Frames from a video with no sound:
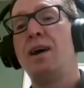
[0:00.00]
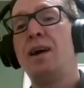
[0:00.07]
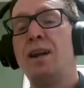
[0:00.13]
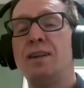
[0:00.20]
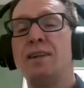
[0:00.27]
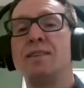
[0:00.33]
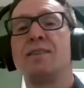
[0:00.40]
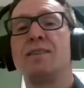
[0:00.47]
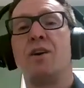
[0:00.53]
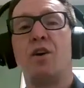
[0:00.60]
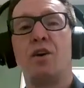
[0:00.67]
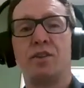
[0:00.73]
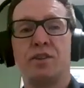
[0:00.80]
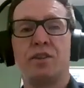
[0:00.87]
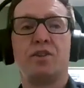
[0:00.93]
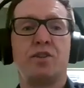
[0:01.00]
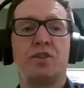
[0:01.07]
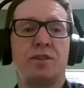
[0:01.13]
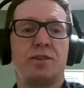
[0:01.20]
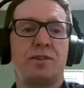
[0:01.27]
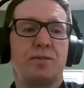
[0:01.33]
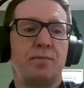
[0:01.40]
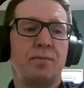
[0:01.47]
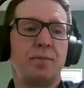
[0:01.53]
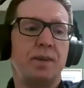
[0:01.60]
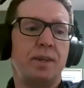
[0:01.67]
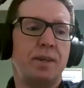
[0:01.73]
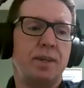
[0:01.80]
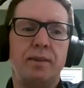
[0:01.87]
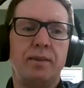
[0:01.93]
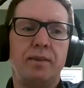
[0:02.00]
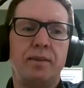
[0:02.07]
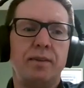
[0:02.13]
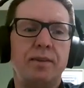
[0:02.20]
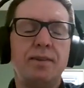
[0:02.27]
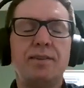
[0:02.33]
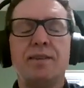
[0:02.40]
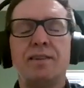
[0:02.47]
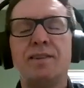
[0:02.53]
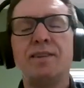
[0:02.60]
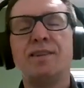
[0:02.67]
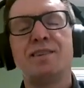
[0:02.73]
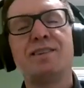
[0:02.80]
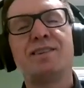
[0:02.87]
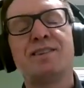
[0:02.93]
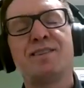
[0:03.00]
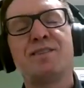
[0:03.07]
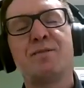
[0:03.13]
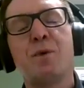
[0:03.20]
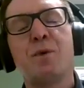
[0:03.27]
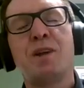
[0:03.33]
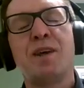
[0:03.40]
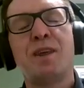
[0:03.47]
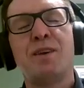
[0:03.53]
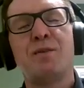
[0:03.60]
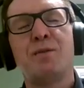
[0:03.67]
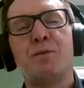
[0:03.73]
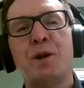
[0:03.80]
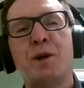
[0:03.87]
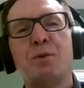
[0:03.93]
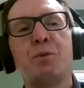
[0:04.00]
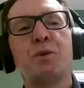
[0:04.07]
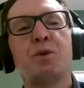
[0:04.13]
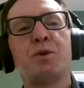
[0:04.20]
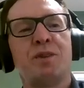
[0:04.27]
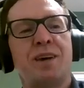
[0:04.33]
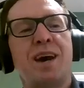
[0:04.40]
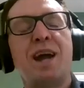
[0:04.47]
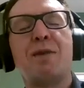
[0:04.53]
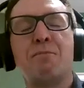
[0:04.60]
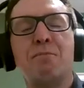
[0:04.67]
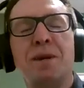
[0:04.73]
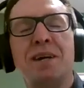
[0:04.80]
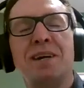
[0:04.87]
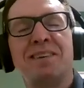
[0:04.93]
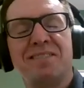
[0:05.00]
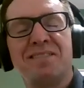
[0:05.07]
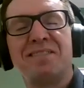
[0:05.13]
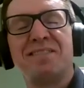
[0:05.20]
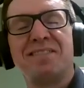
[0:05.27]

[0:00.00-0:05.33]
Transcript: held as hostages. This is what would help me